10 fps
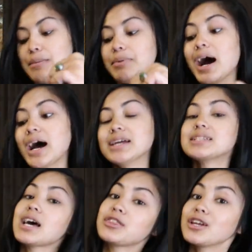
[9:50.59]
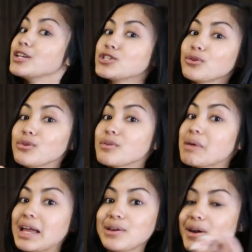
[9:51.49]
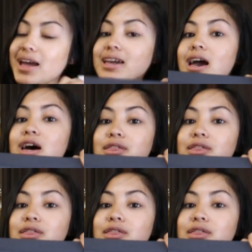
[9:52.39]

but I thought I'd show you them anyway.